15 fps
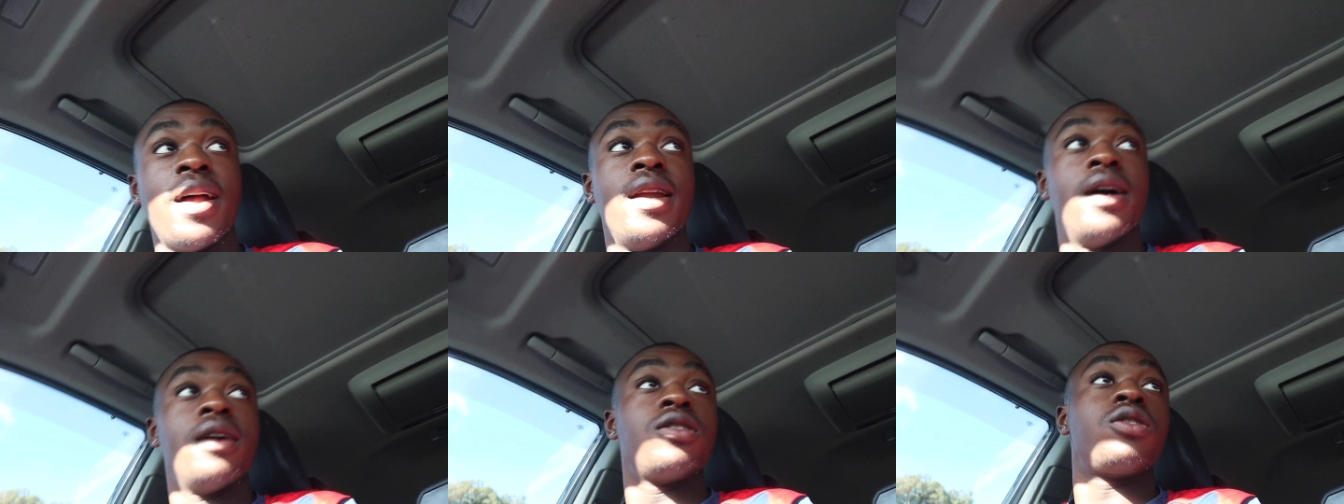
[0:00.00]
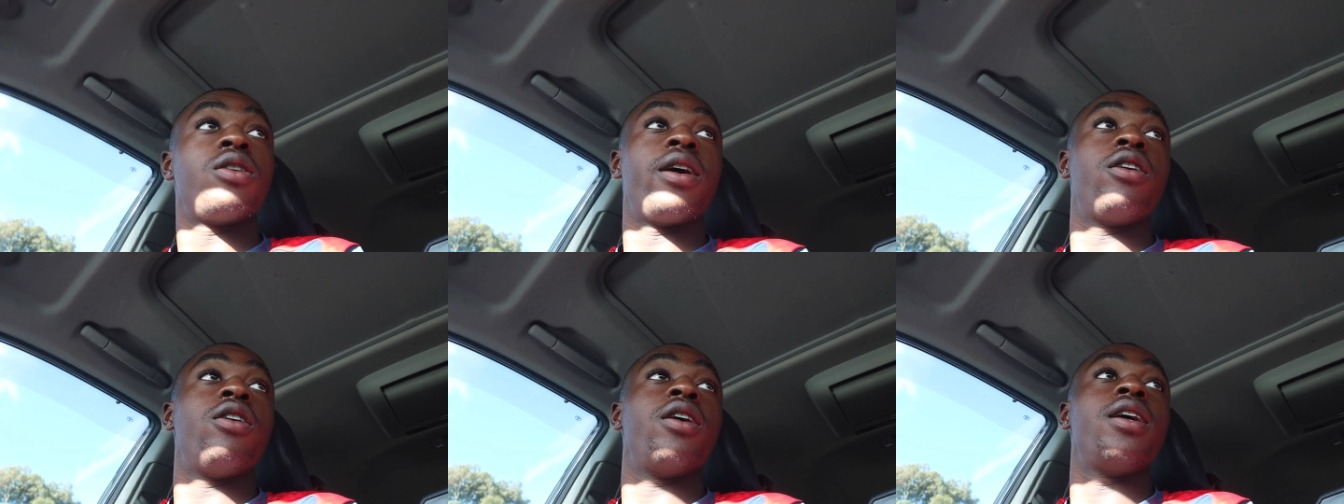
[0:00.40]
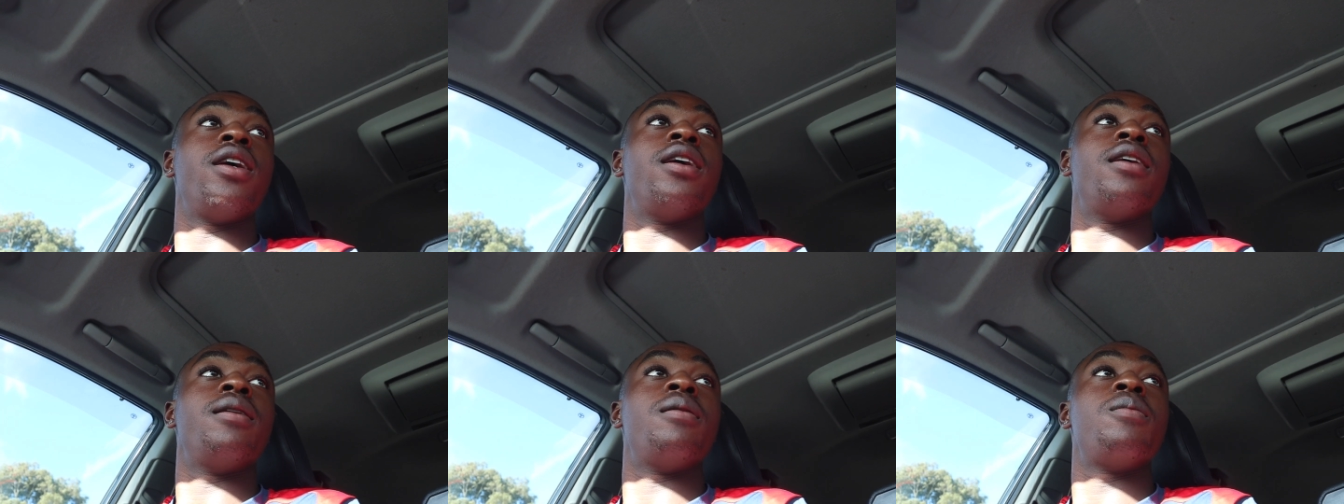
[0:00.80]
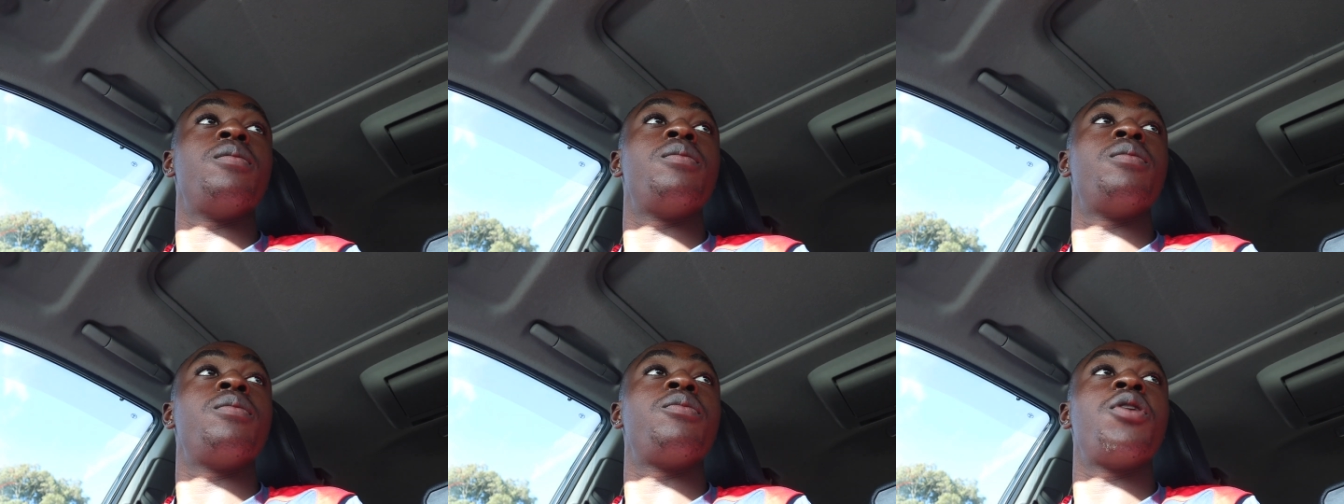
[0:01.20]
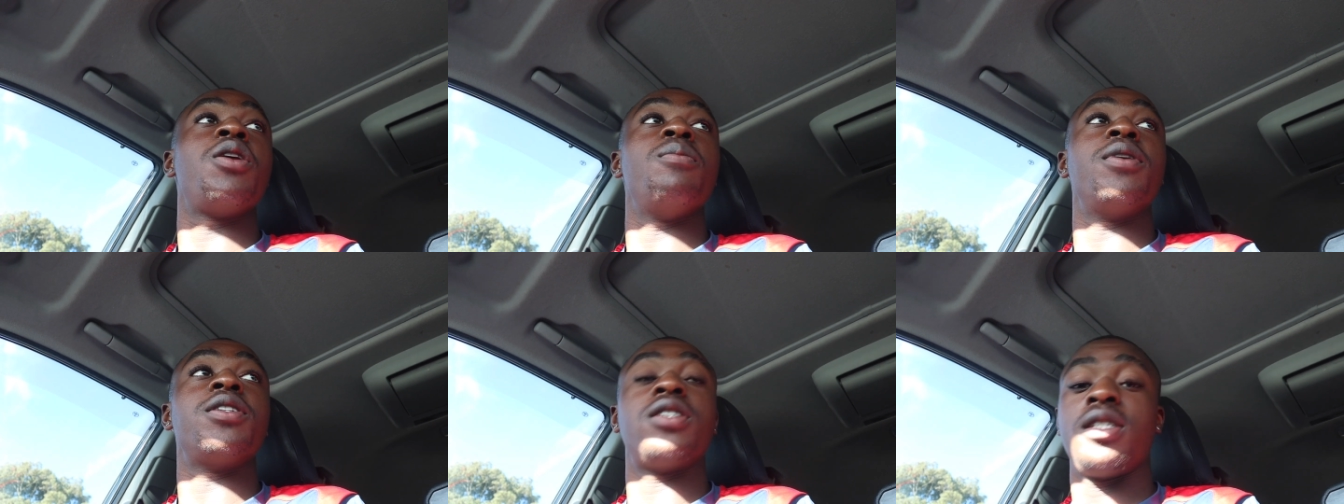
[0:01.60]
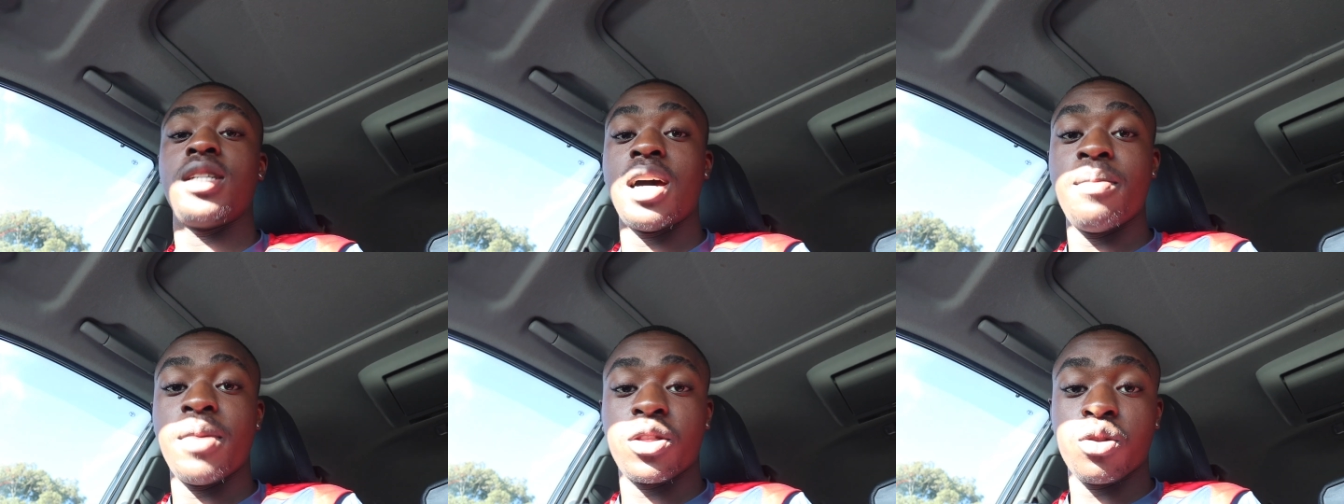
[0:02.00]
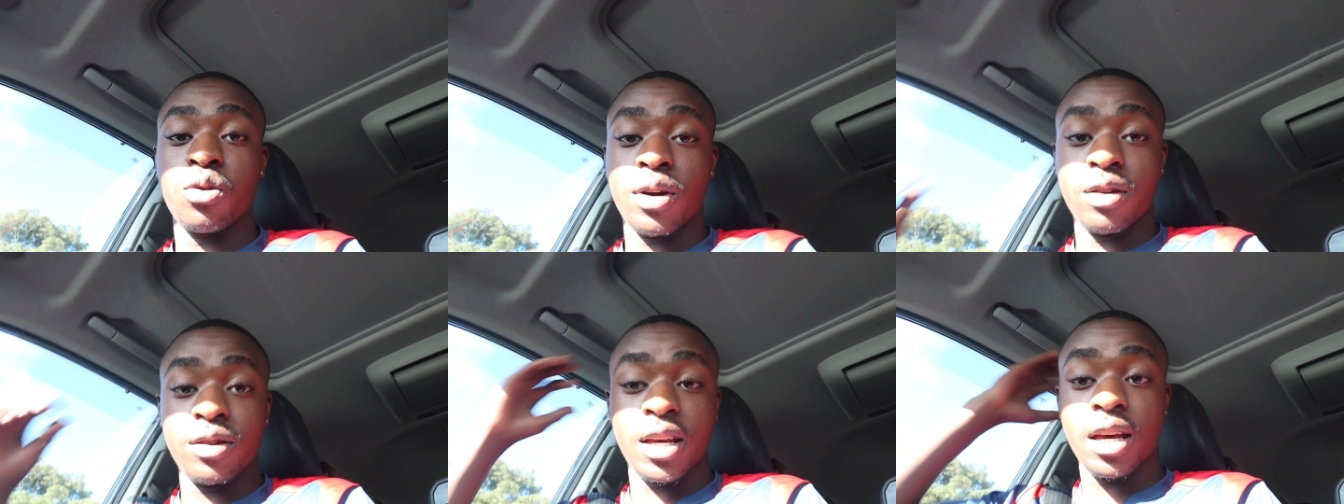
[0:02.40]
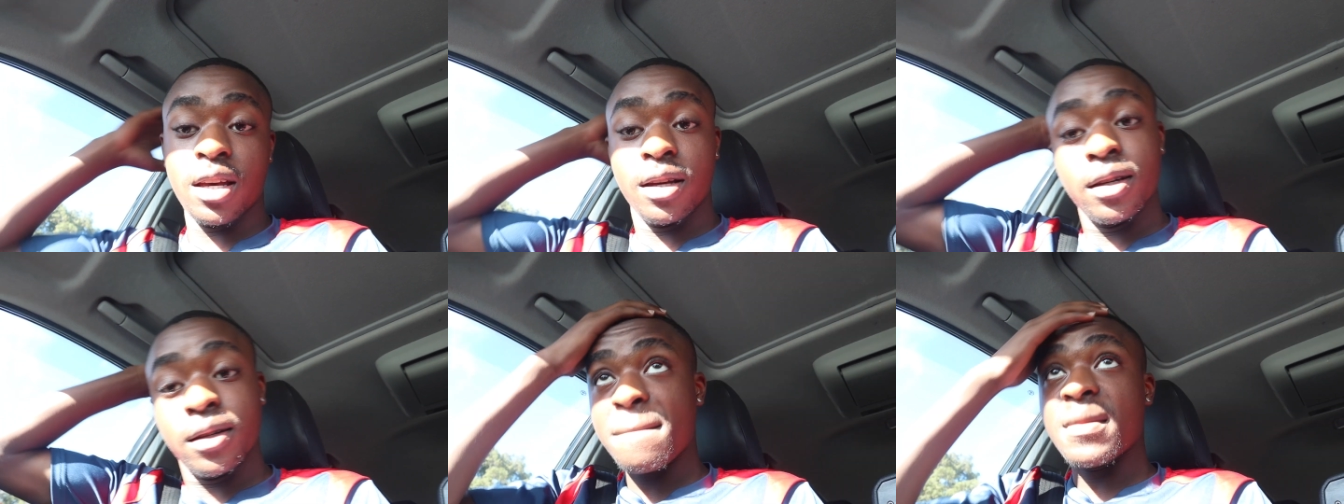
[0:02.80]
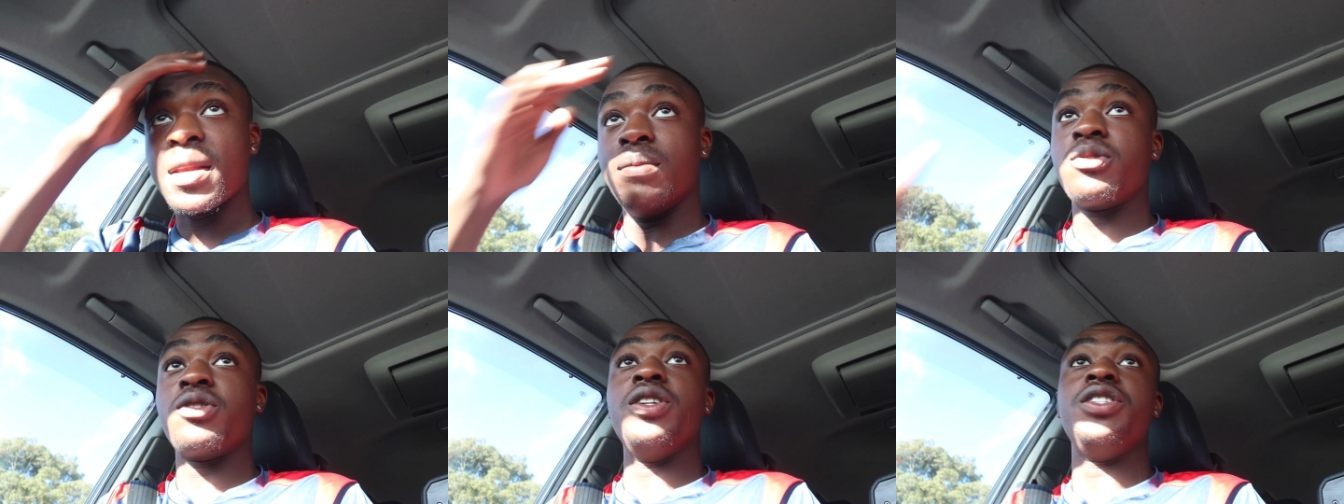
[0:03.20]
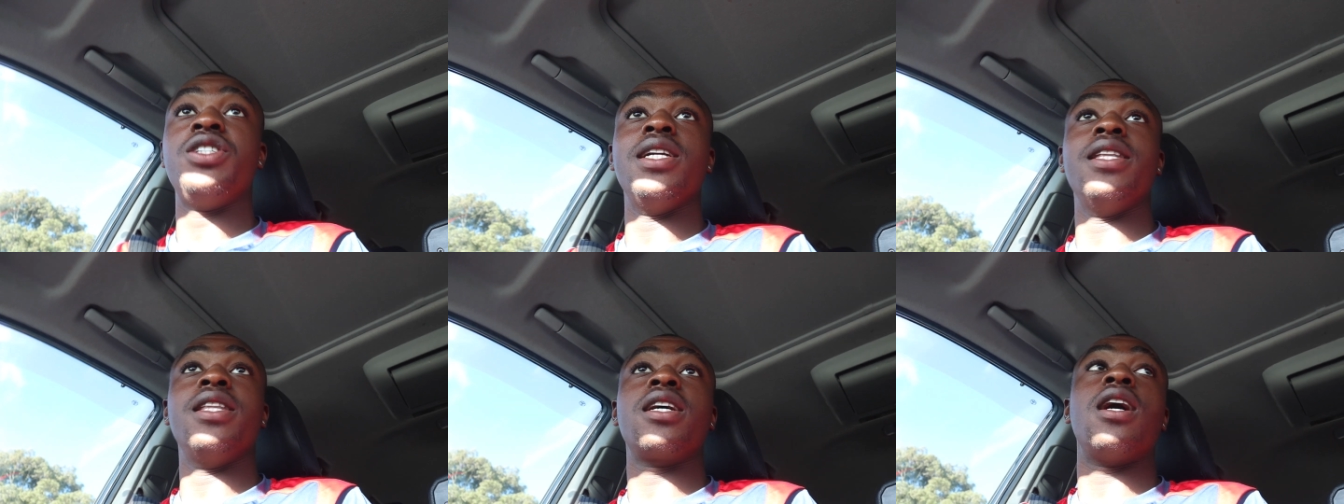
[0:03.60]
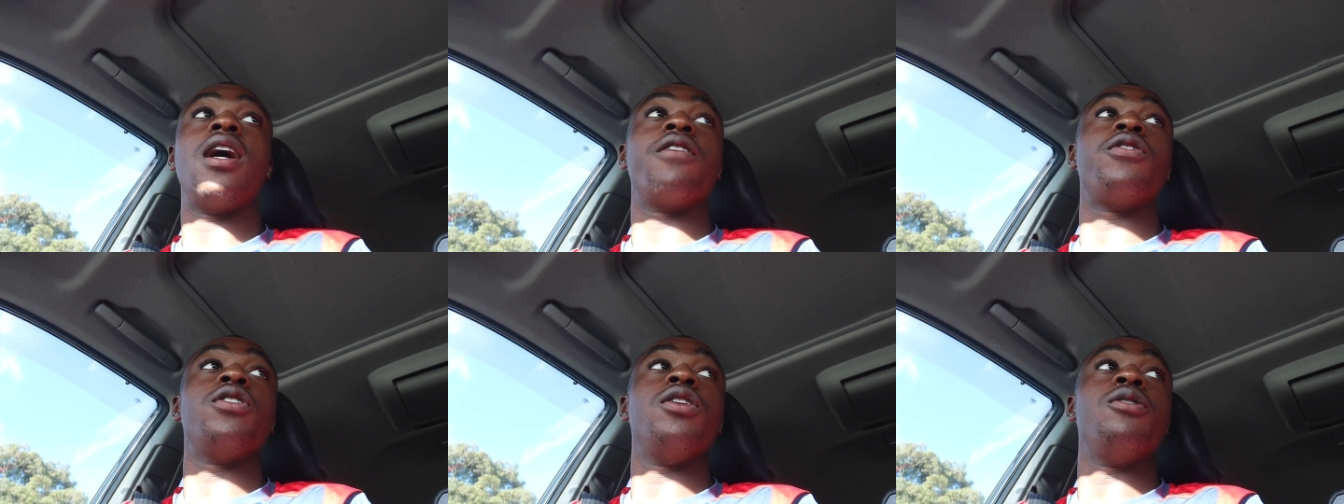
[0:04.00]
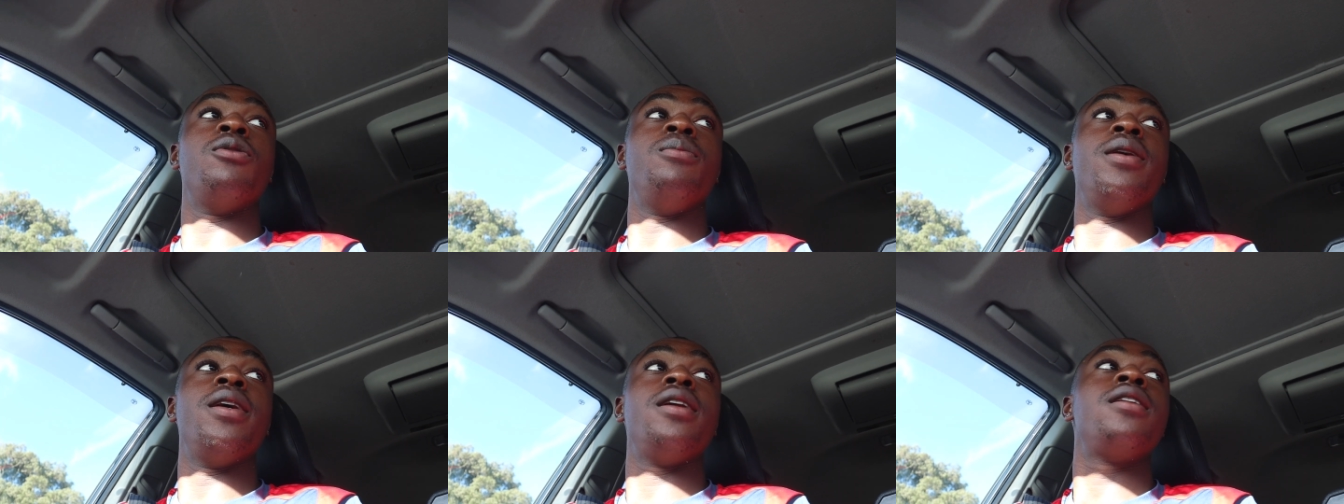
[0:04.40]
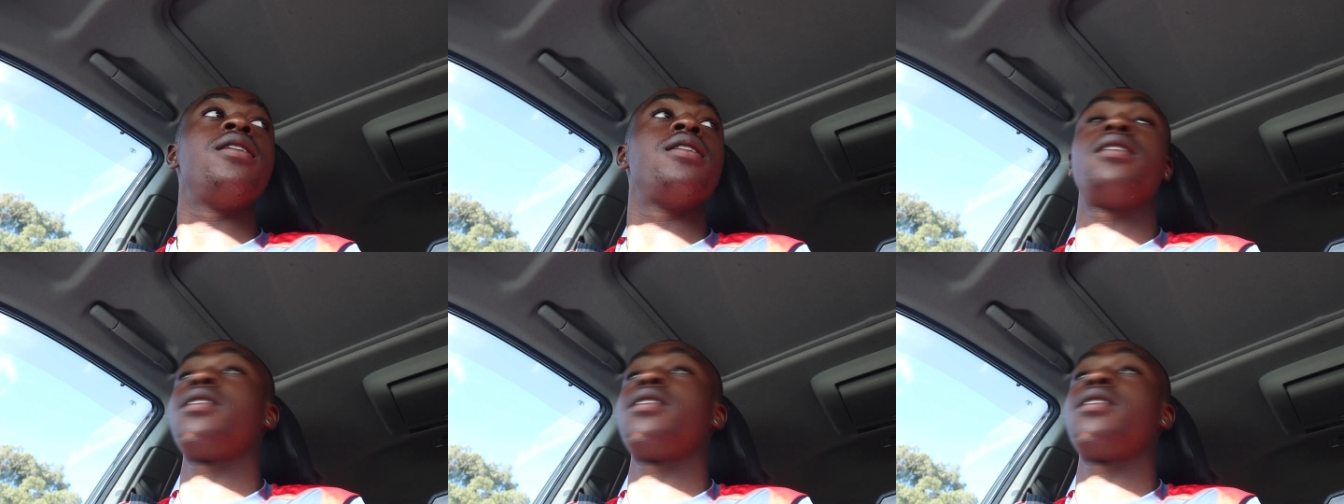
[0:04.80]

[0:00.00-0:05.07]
right now, so I got here pretty much the time I thought I'd get here. I'm just gonna chill in the car for a little bit